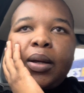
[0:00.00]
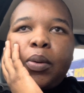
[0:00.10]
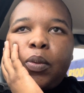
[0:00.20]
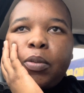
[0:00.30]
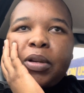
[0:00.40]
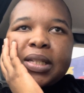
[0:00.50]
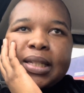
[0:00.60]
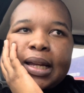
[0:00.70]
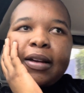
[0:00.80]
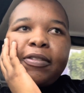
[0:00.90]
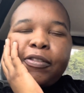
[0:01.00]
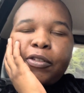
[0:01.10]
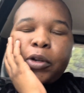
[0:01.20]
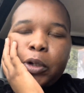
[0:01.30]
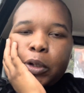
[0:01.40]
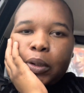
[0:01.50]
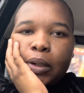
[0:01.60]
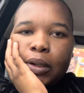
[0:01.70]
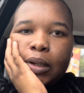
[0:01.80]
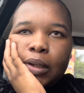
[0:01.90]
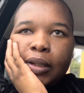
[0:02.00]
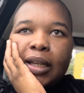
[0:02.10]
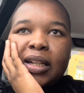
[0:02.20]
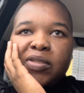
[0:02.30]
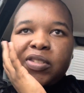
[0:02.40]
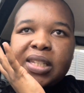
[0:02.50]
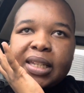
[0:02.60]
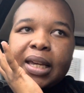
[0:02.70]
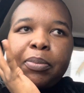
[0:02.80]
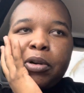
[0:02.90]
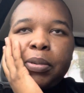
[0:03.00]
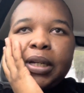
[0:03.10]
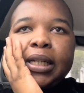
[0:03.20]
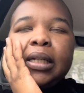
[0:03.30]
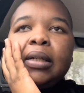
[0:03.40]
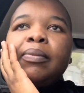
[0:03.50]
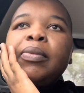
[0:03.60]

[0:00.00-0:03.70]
warmer stuff for her that is fitting her properly.